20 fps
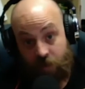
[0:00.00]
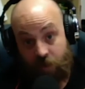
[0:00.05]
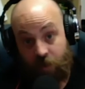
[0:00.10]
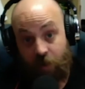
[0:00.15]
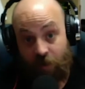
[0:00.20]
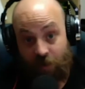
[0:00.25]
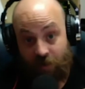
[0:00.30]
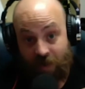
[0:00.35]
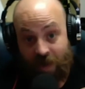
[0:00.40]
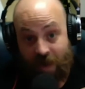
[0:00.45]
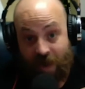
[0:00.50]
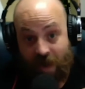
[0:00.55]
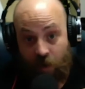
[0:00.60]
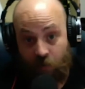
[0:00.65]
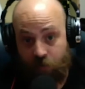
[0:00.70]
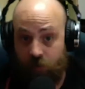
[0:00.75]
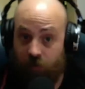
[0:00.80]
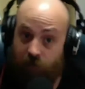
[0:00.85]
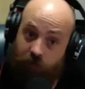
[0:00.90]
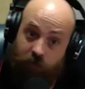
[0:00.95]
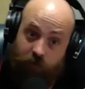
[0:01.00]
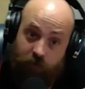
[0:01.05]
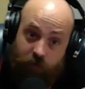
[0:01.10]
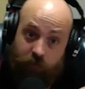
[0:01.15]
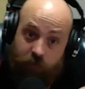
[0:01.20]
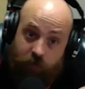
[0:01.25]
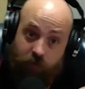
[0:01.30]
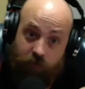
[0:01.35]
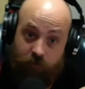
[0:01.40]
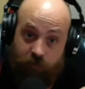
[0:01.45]
Hearing that, I was like, oh,
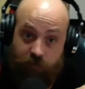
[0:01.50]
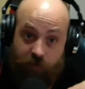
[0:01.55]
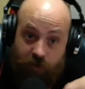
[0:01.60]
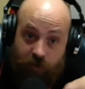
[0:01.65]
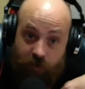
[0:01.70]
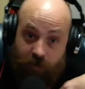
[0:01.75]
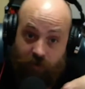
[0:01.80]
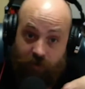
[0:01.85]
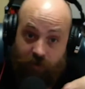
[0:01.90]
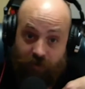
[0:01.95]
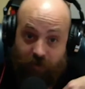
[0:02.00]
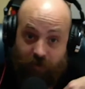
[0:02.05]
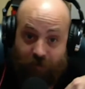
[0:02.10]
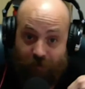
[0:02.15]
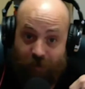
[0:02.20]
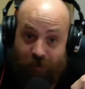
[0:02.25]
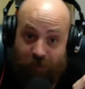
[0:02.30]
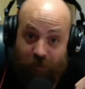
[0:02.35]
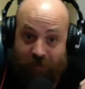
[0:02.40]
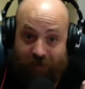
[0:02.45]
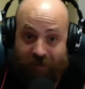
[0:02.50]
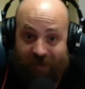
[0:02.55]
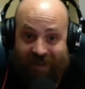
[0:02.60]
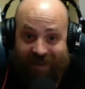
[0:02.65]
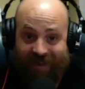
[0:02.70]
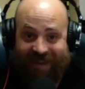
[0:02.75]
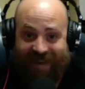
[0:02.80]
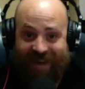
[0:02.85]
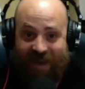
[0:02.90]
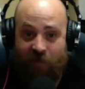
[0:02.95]
I'm gonna get into the Christmas
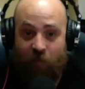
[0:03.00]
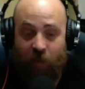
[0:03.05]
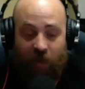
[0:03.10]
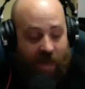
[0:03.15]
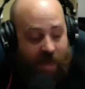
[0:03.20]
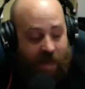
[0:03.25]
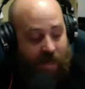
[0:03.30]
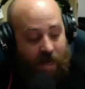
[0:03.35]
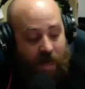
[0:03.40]
light game. But like,